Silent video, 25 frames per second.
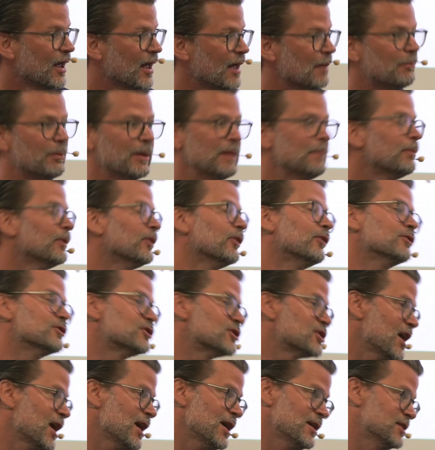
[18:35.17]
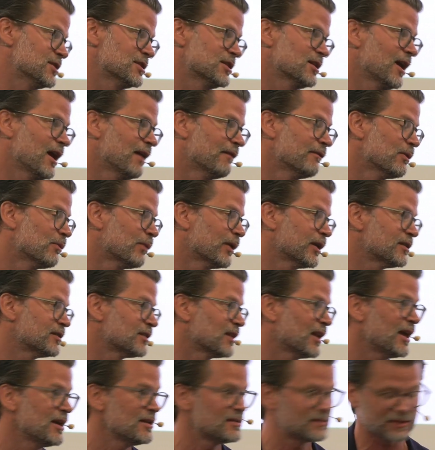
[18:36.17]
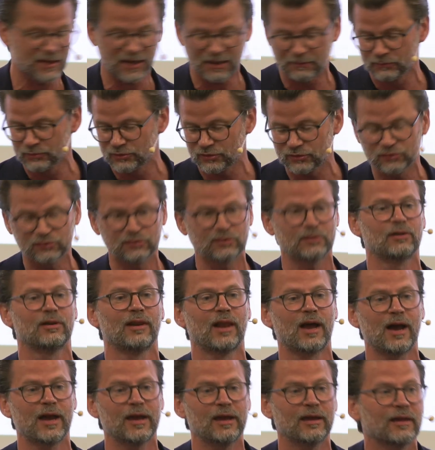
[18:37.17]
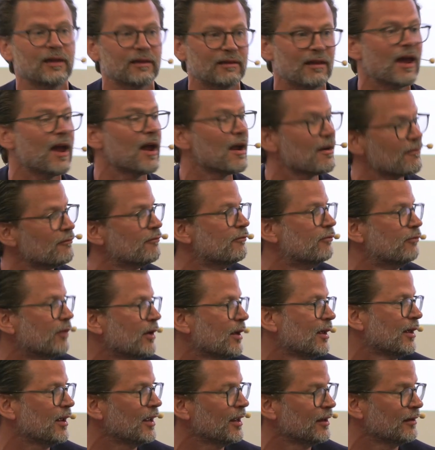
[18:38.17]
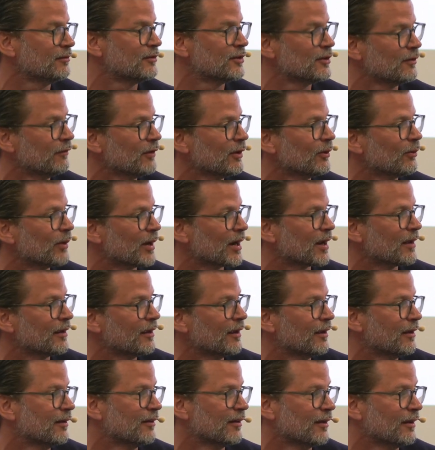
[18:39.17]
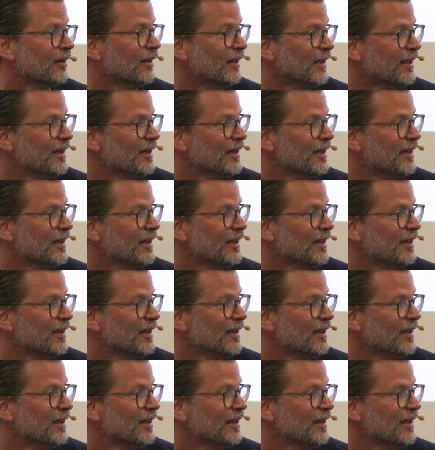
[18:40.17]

And people don't change. Everyone is lazy. I'm lying at every interview when I uh,